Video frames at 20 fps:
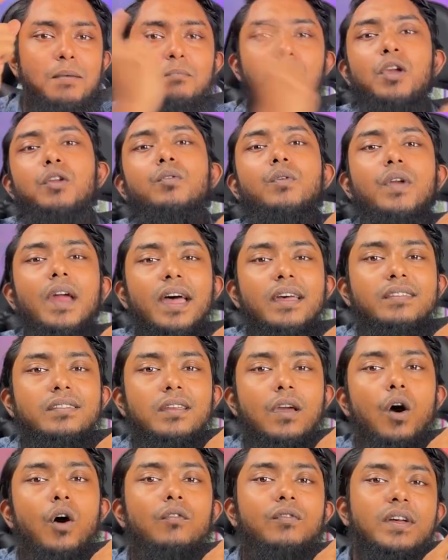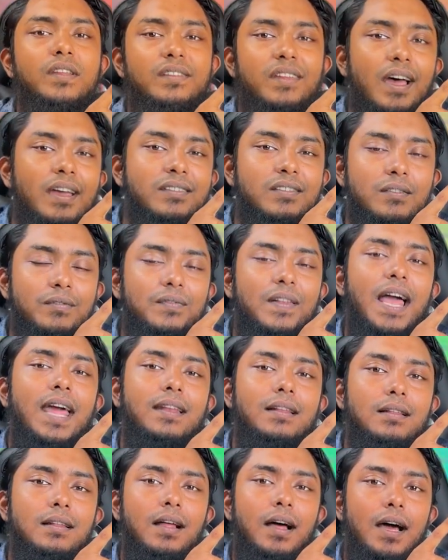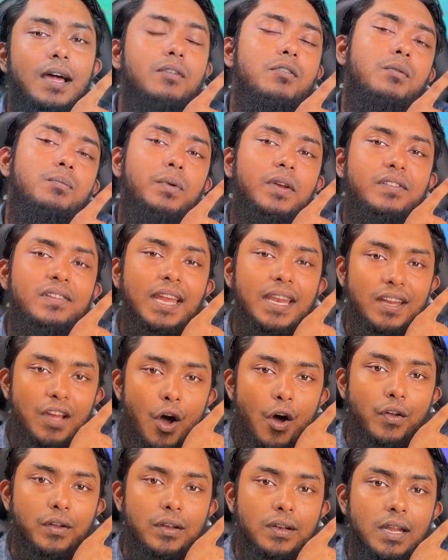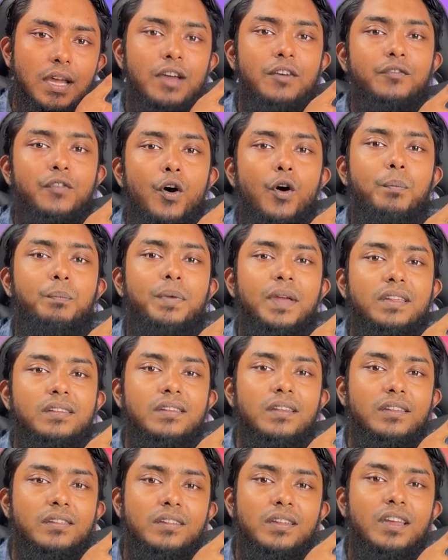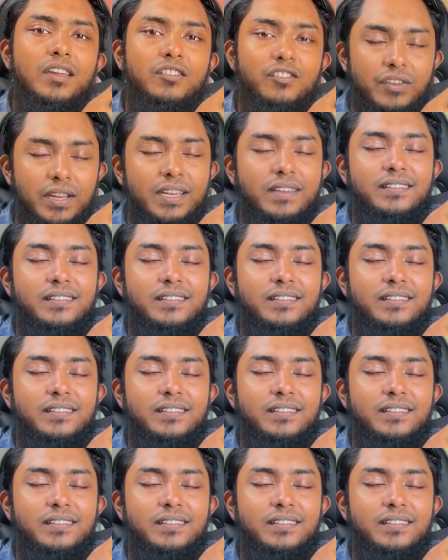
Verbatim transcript: Picturesque Oversized Flannel 100% Cotton 4 Pieces Sheet